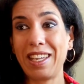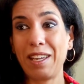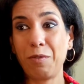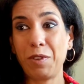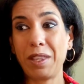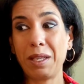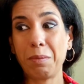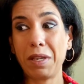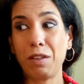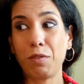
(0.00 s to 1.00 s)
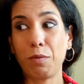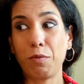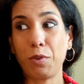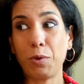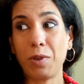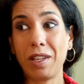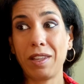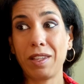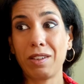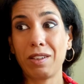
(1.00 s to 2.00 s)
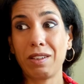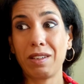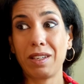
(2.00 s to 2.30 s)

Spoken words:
everything made from faux leather